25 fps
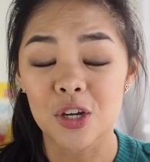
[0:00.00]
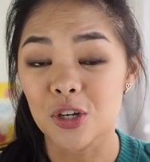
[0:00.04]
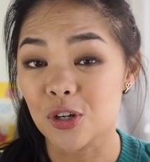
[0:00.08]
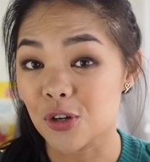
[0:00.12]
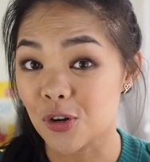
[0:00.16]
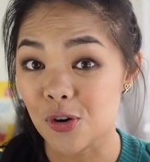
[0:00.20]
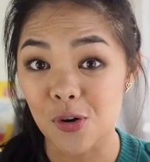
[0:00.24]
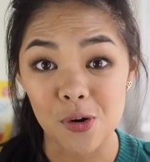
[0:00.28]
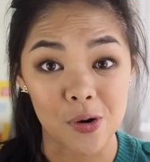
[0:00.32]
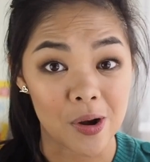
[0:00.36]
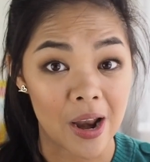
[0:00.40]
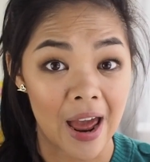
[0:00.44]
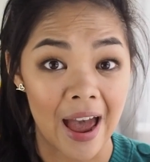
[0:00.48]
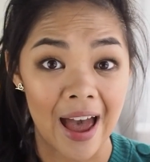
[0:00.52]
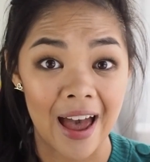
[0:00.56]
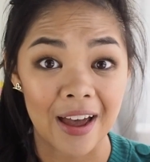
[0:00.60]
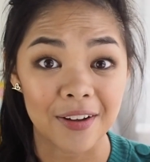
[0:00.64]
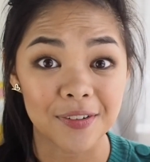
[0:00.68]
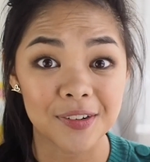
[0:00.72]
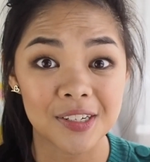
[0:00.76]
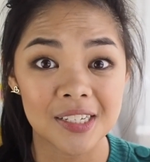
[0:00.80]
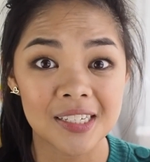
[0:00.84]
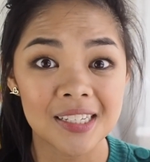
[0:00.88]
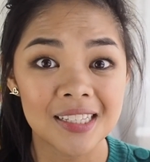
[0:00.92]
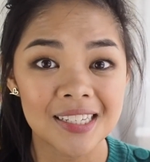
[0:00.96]
you don't
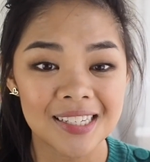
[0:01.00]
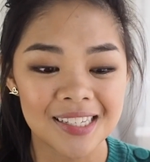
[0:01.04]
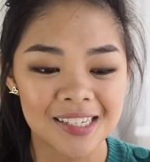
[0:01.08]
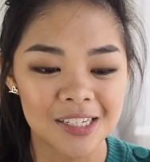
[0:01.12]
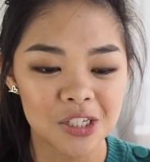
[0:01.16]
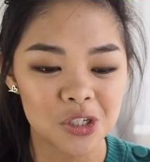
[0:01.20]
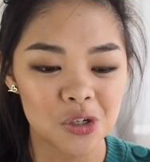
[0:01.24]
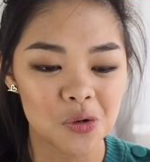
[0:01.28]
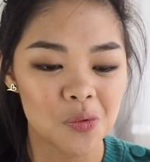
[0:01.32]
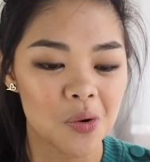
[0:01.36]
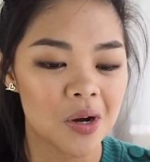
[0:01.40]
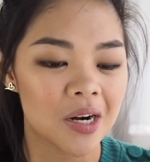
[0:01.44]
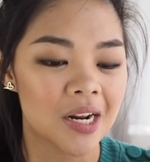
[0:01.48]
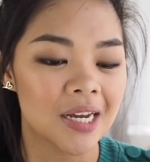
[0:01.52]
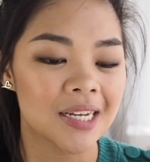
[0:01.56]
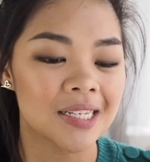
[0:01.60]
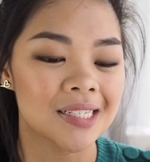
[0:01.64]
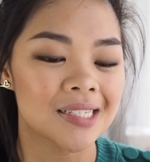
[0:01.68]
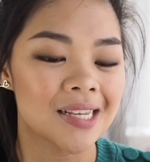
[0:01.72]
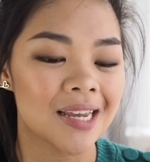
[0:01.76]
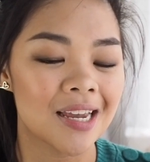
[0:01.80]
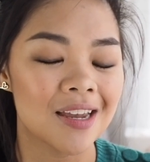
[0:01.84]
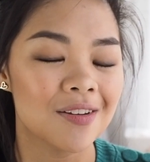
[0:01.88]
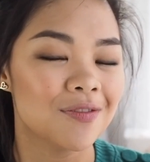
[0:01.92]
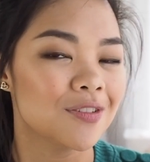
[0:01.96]
have to listen to what I
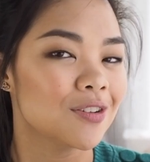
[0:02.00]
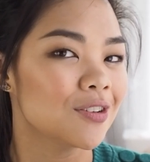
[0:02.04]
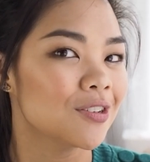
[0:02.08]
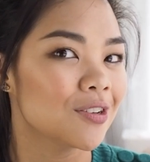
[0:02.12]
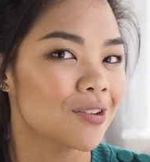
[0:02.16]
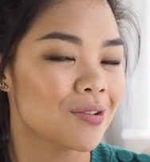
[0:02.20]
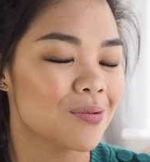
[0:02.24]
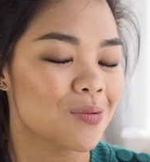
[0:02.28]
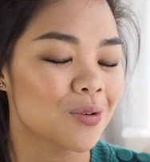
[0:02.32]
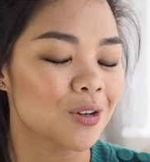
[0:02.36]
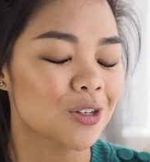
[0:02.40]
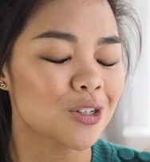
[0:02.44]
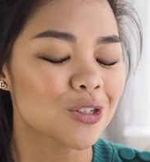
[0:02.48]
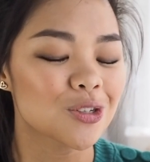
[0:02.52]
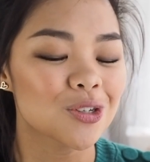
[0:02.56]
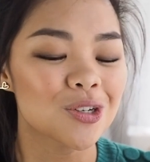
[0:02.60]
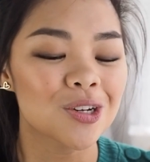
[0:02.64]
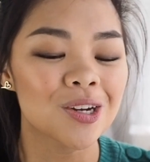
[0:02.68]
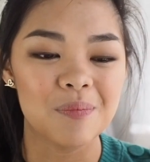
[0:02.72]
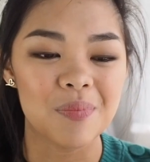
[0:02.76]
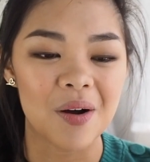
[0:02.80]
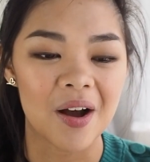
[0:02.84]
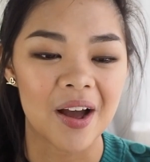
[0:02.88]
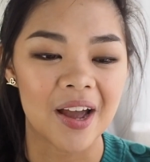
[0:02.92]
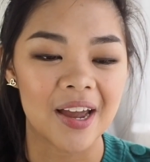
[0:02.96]
say if you don't want to,
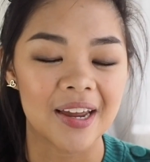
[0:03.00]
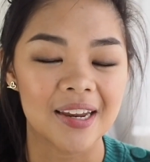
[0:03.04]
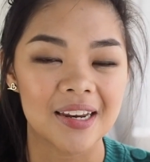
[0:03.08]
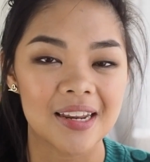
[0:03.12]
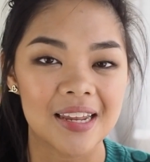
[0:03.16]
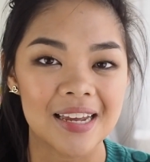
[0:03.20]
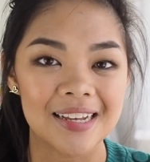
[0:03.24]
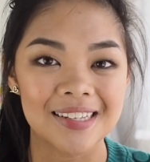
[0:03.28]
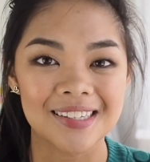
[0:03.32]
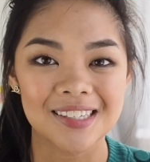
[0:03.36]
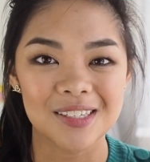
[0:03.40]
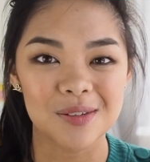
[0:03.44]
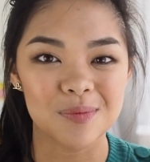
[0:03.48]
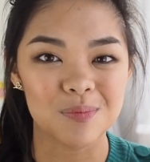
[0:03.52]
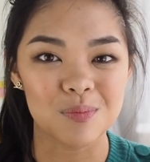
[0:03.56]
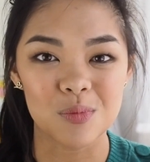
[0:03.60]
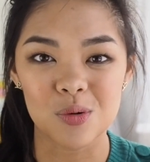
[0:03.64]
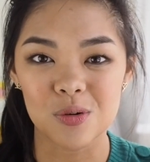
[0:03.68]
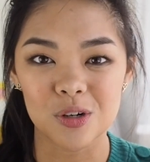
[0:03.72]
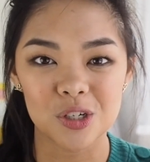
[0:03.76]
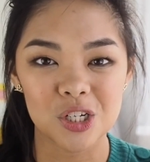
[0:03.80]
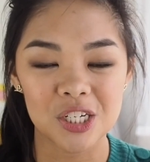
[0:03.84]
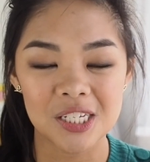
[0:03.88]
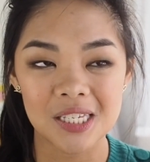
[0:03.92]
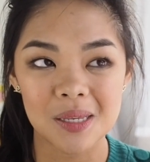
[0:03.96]
but it's
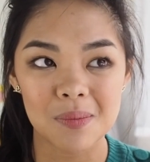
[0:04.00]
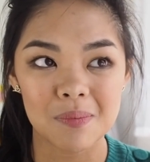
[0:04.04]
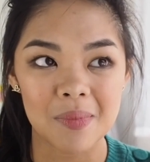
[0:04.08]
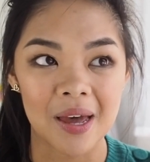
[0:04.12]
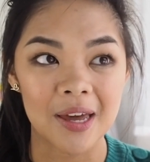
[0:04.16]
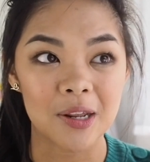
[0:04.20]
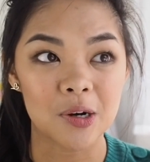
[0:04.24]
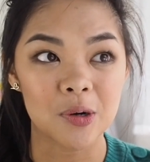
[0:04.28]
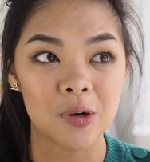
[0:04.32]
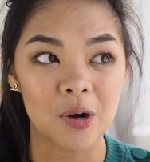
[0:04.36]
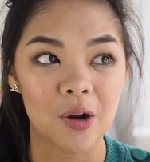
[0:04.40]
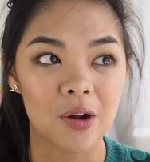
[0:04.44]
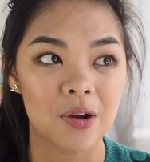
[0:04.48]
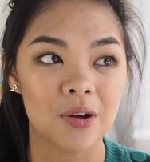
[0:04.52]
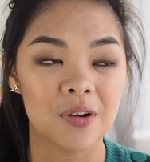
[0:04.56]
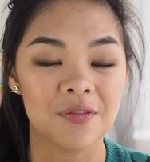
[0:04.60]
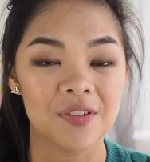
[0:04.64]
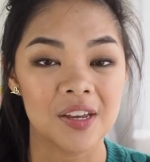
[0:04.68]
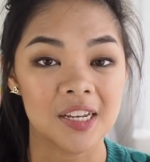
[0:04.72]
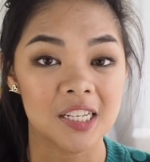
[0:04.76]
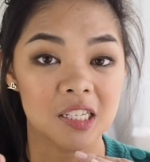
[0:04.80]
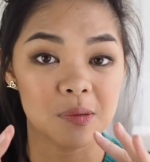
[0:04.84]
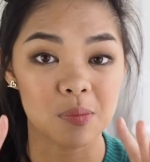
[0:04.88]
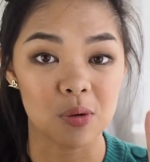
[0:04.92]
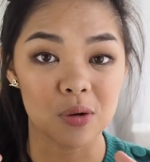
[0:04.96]
more just a matter of
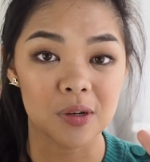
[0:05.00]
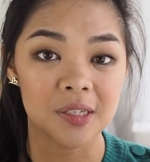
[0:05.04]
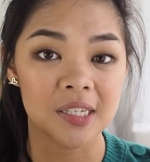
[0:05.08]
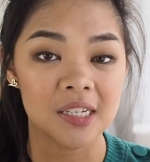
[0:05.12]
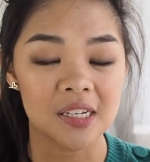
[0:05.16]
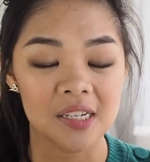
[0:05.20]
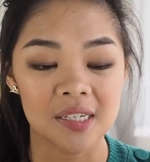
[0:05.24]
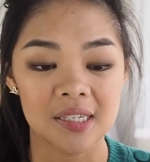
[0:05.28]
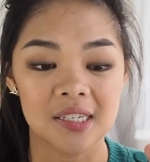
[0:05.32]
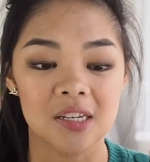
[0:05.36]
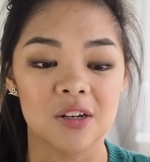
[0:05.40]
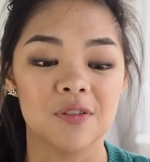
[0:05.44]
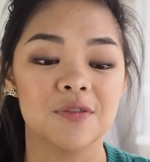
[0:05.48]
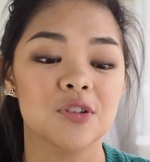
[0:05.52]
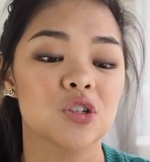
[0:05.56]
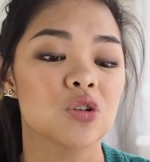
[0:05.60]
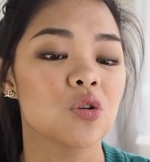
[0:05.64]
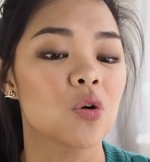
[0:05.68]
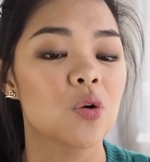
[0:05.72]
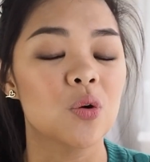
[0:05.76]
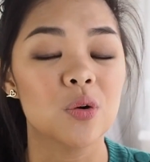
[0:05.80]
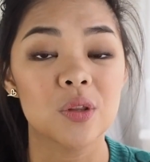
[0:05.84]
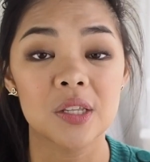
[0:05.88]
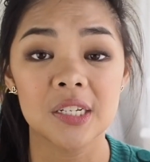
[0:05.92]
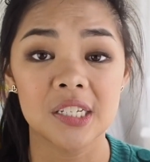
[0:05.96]
exposing yourself to
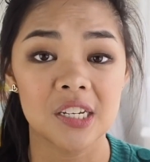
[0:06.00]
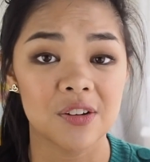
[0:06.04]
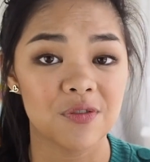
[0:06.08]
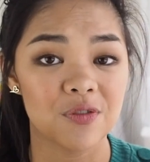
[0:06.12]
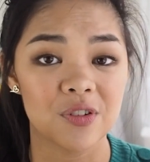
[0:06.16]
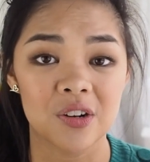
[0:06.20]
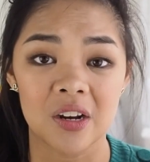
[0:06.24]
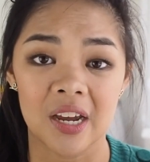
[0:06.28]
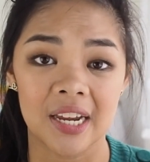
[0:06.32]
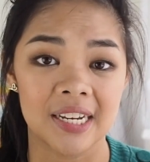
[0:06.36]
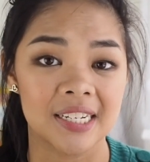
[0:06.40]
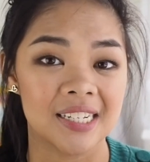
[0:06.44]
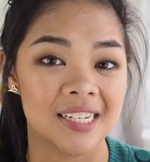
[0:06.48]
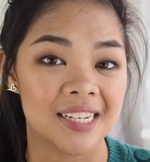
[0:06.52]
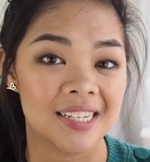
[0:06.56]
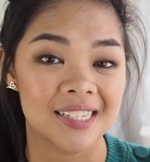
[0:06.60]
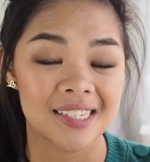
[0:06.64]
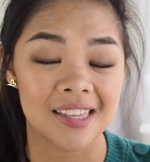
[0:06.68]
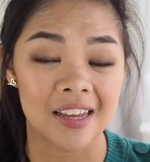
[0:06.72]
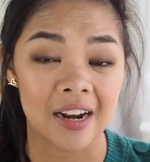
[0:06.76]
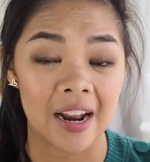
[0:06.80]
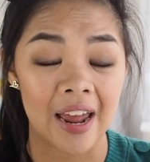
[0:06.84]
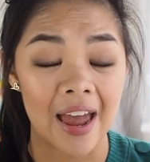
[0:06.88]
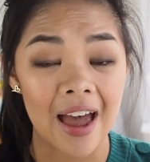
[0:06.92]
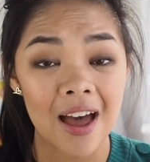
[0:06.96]
all the different ideas
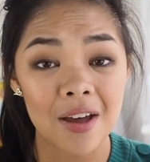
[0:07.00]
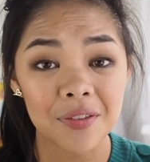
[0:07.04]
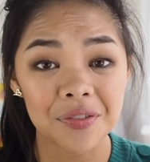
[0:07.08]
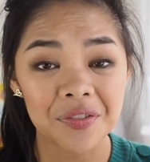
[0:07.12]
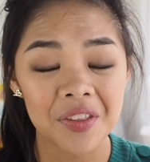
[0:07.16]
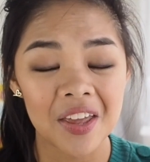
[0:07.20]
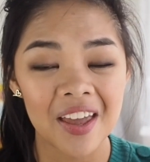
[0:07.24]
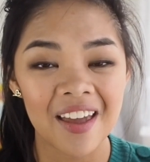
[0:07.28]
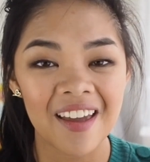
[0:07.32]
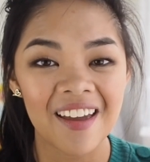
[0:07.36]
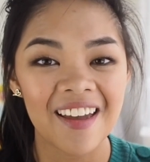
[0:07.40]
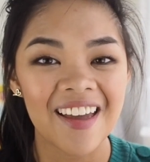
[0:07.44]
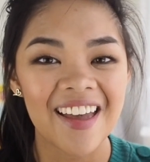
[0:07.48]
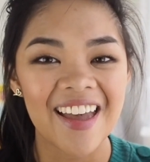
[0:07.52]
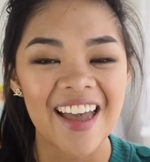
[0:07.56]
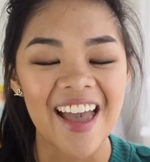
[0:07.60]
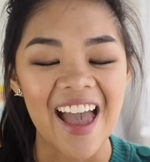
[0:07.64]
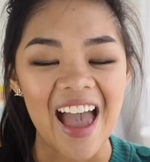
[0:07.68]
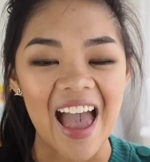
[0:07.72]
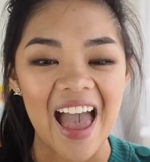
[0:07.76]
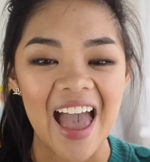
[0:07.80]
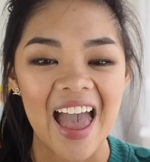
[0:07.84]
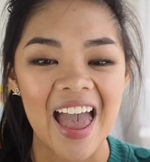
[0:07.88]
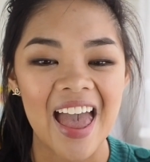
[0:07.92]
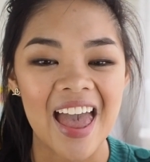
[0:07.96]
that are out there
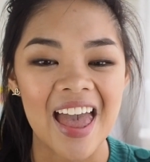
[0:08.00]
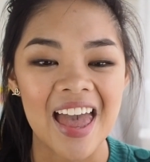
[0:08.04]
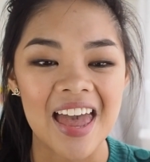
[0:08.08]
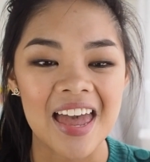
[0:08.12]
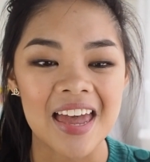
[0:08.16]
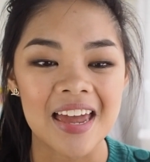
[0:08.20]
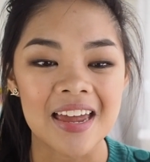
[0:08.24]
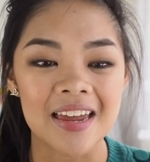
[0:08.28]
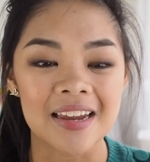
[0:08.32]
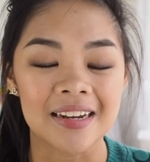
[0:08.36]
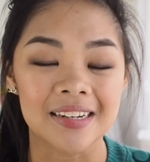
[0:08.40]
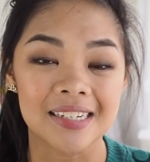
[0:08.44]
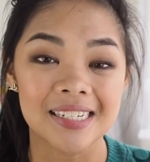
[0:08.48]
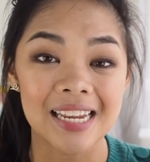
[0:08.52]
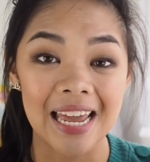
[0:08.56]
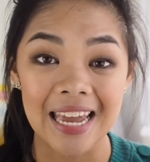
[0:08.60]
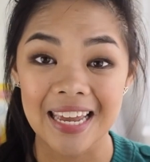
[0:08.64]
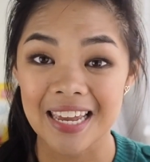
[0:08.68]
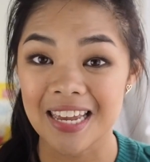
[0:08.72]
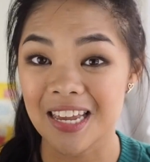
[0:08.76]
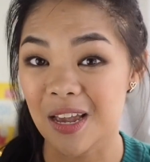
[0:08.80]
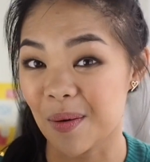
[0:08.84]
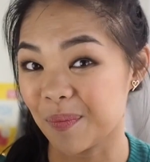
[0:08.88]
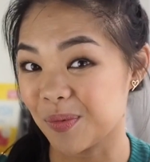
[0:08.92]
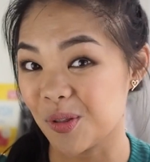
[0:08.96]
and
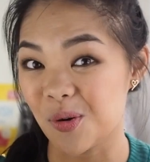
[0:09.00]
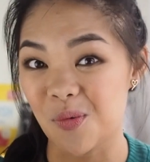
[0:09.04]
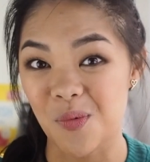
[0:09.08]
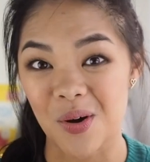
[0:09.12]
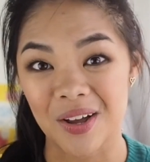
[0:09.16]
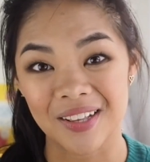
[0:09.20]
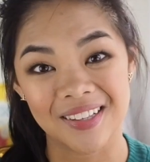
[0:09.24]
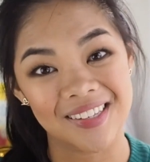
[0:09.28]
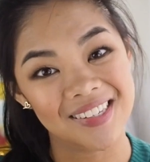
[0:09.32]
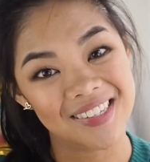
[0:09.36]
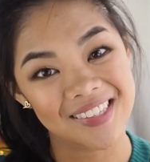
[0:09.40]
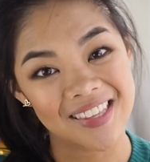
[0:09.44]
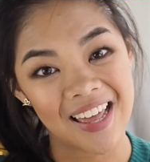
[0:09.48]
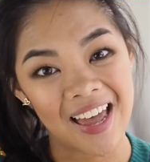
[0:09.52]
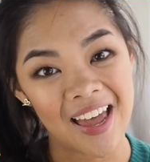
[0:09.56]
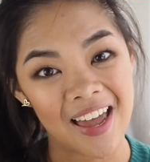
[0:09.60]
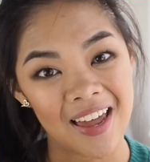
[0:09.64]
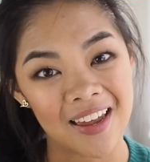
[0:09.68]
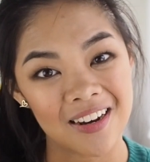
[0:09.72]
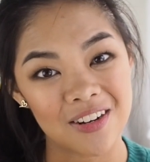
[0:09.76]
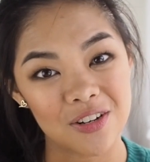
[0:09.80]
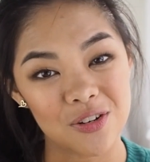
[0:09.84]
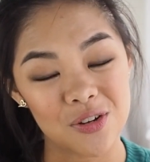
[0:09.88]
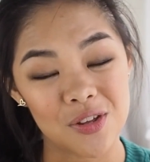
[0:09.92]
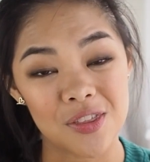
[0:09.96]
taking up the ones
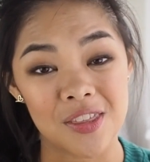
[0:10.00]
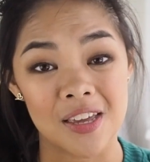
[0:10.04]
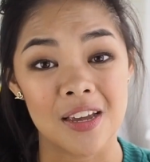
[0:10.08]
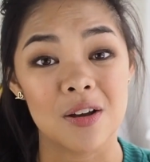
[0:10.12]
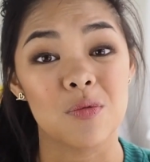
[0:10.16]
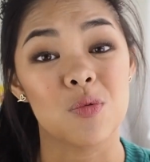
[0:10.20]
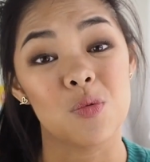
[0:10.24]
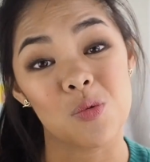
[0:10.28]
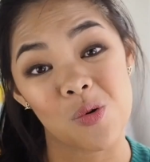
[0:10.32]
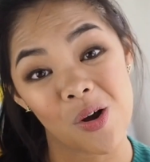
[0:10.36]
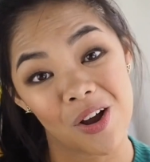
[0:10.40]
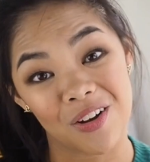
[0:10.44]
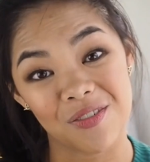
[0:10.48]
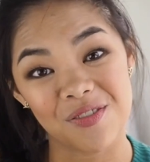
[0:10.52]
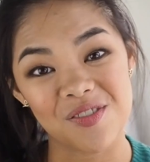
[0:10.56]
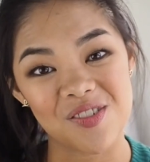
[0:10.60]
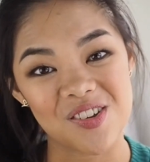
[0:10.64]
that you think will work for